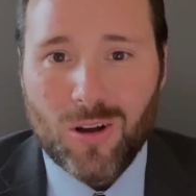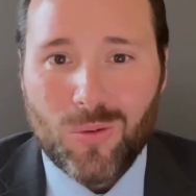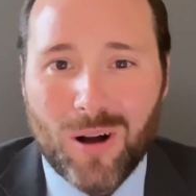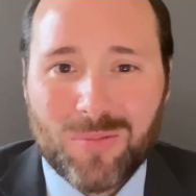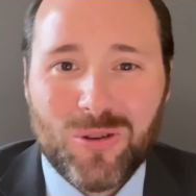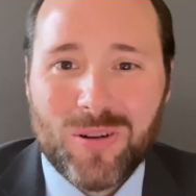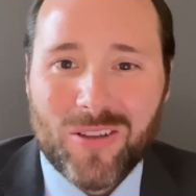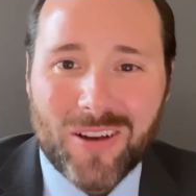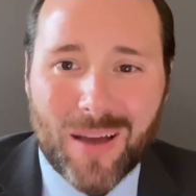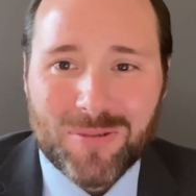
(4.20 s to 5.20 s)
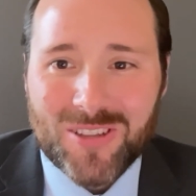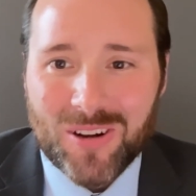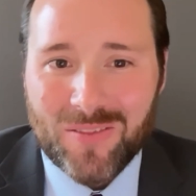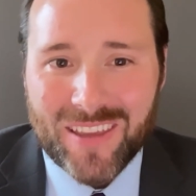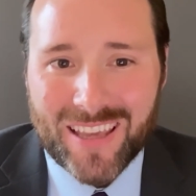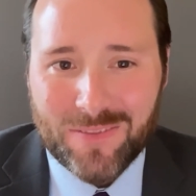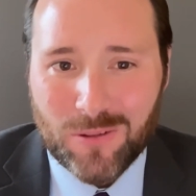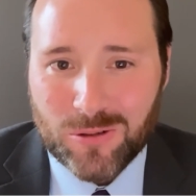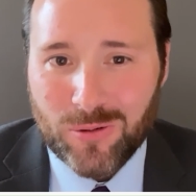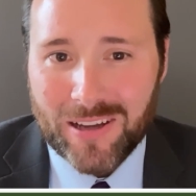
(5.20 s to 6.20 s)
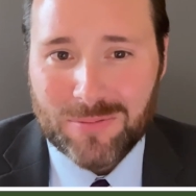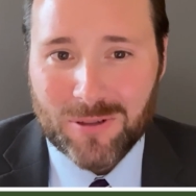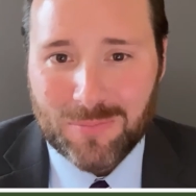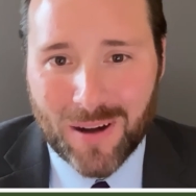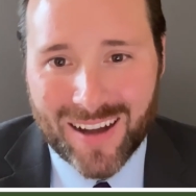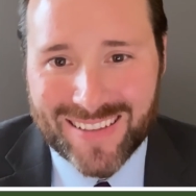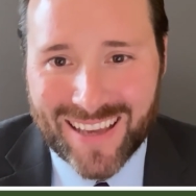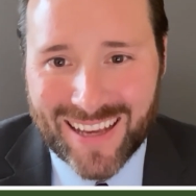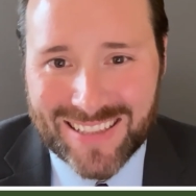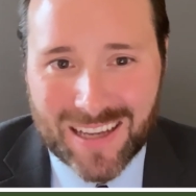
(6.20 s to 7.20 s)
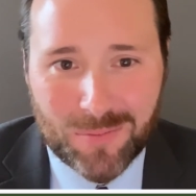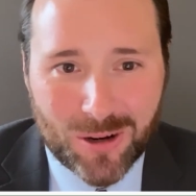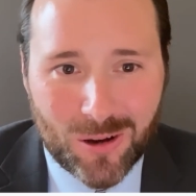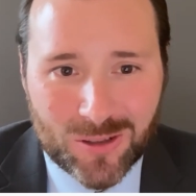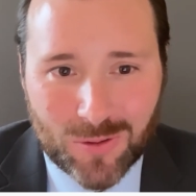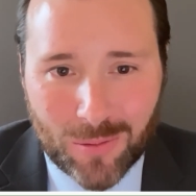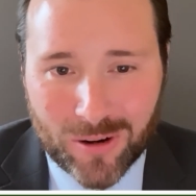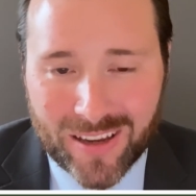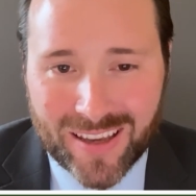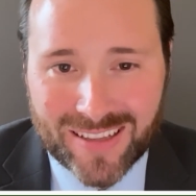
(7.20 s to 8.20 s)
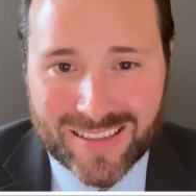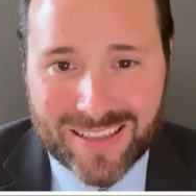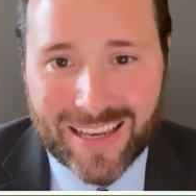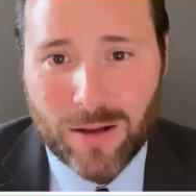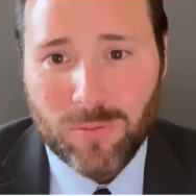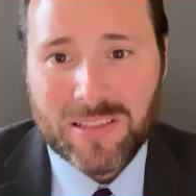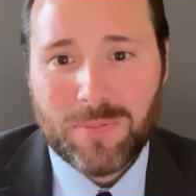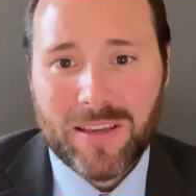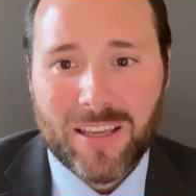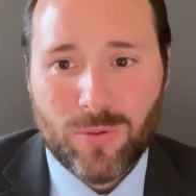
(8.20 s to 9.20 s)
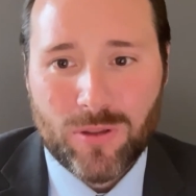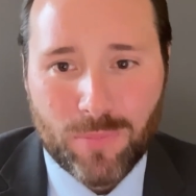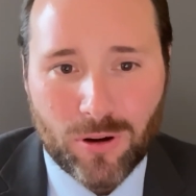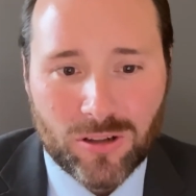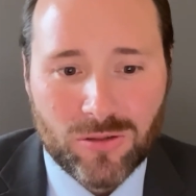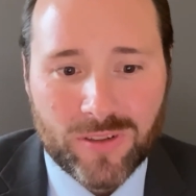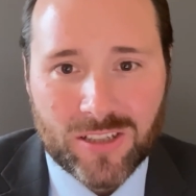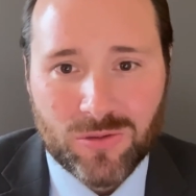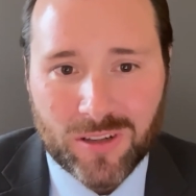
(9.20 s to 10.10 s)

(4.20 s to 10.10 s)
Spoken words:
Welcome to another episode of the Influential Experts Podcast. I'm your host, Robert Hicks, and today we'll be speaking with personal injury